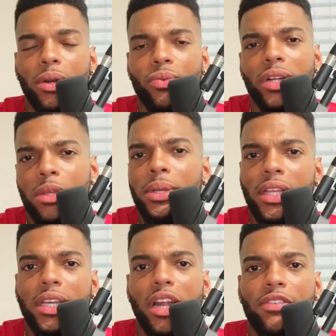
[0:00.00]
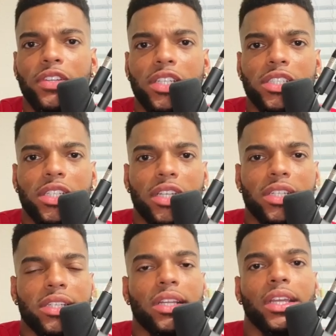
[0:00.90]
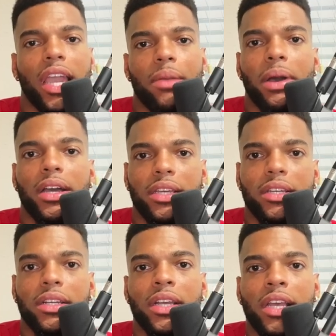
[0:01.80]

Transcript: Really be looking out for this shit. This ain't a game out here.